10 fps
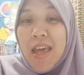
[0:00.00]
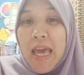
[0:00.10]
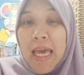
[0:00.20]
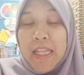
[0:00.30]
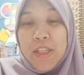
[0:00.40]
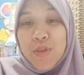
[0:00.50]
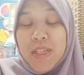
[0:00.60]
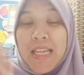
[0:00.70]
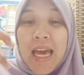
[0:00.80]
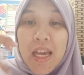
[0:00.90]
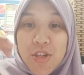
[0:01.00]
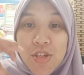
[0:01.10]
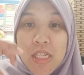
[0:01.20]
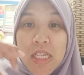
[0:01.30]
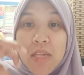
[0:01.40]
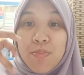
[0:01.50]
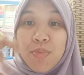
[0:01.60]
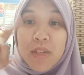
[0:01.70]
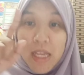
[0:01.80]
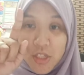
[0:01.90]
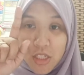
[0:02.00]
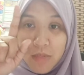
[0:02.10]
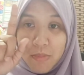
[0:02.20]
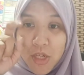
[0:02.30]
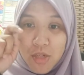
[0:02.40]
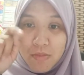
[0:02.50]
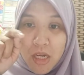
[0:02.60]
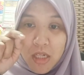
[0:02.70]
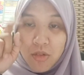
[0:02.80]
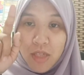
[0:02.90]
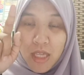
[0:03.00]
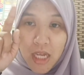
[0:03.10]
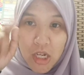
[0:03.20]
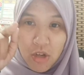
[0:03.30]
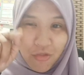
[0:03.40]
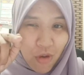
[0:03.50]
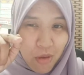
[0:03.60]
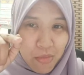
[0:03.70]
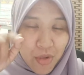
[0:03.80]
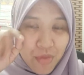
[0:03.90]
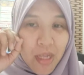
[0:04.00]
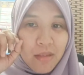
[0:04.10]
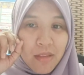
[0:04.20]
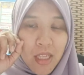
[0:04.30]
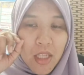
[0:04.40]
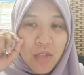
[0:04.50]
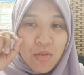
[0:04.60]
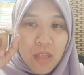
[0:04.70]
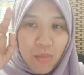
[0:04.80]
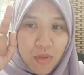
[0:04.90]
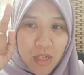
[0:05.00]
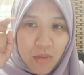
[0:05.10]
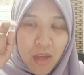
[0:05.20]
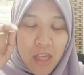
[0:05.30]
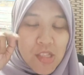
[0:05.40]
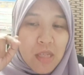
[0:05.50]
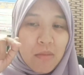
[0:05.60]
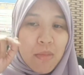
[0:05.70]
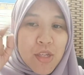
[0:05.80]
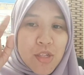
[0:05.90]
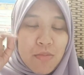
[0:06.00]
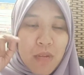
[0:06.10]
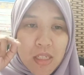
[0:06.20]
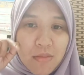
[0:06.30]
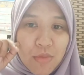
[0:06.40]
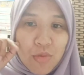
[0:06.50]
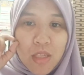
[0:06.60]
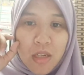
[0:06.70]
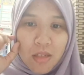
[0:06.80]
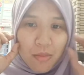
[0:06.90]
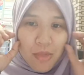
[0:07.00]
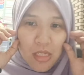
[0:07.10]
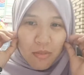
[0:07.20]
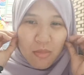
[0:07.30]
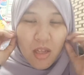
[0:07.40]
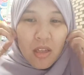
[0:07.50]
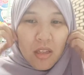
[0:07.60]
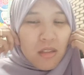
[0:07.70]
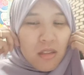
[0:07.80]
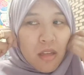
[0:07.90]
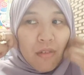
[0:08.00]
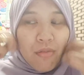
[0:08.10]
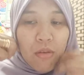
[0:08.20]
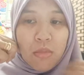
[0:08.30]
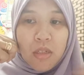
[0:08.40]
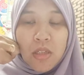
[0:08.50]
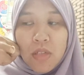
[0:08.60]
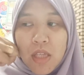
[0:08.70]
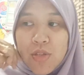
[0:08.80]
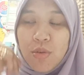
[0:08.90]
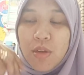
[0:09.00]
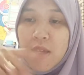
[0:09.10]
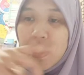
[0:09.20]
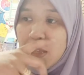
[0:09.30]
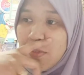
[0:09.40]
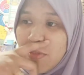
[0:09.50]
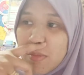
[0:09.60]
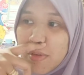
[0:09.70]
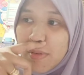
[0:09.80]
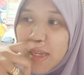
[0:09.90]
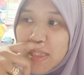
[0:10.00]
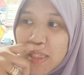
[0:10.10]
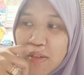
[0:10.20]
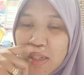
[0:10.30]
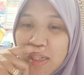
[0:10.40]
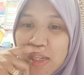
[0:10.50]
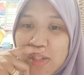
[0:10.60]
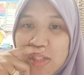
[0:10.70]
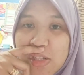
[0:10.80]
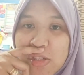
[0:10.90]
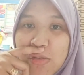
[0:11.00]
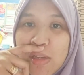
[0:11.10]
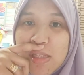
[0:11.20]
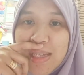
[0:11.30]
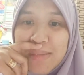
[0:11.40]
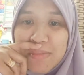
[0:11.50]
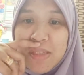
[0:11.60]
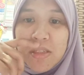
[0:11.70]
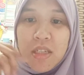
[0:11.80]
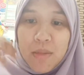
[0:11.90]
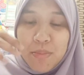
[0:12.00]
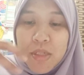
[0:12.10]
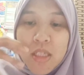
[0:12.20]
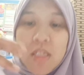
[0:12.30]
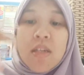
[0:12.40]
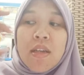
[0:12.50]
and you can actually put exclamation mark. Okay, kalau formal writing, you tak boleh buat exclamation mark macam tu tau. Dia macam tak formal. Okay, so in informal writing, you can actually show excitement ke apa ke